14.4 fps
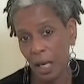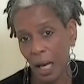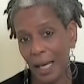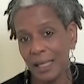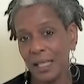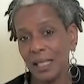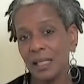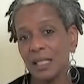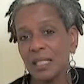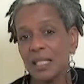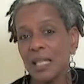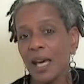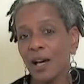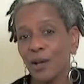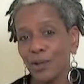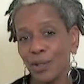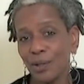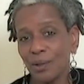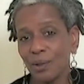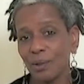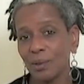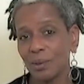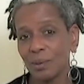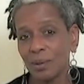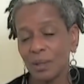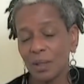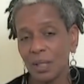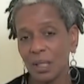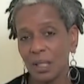I didn't tell you
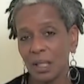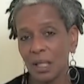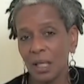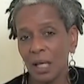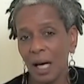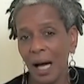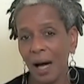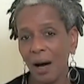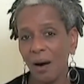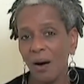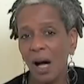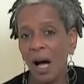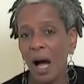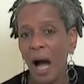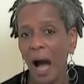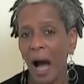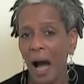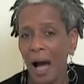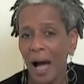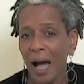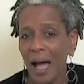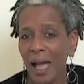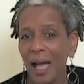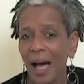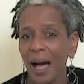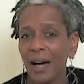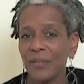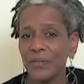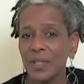how I
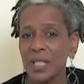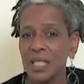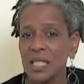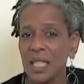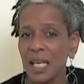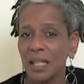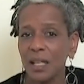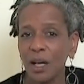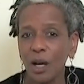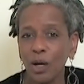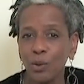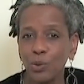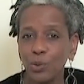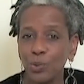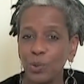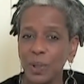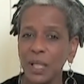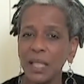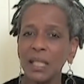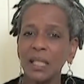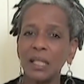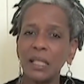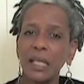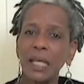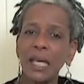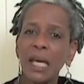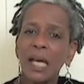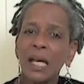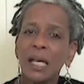have to take a
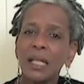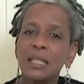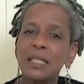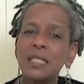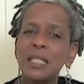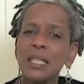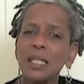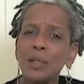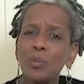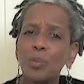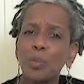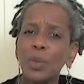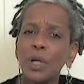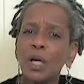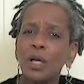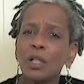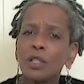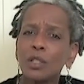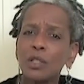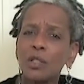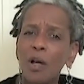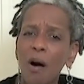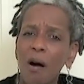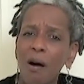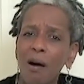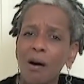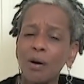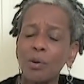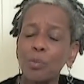really deep,
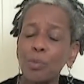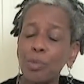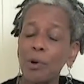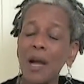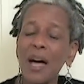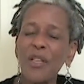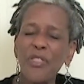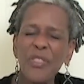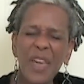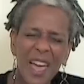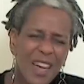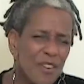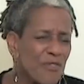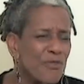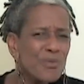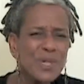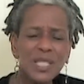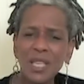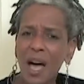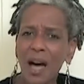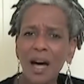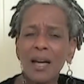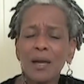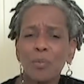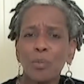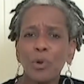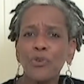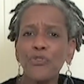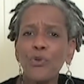long breath every
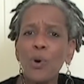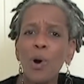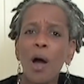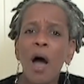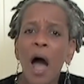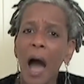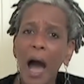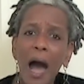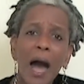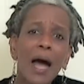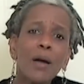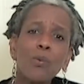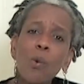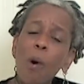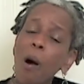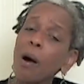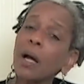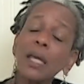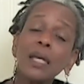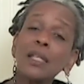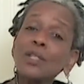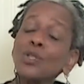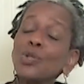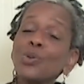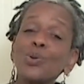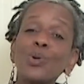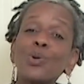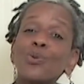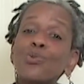time before I walk into
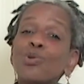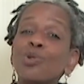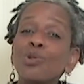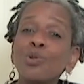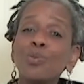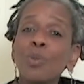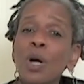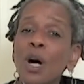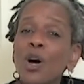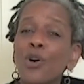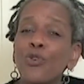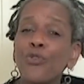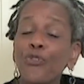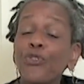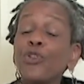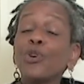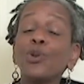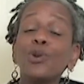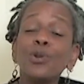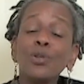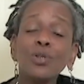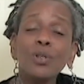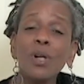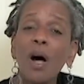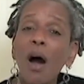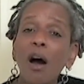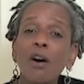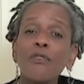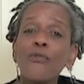a room full
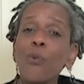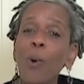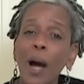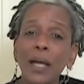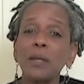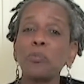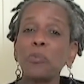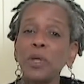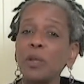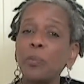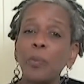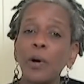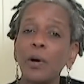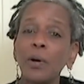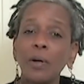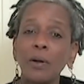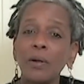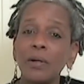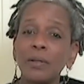of white people.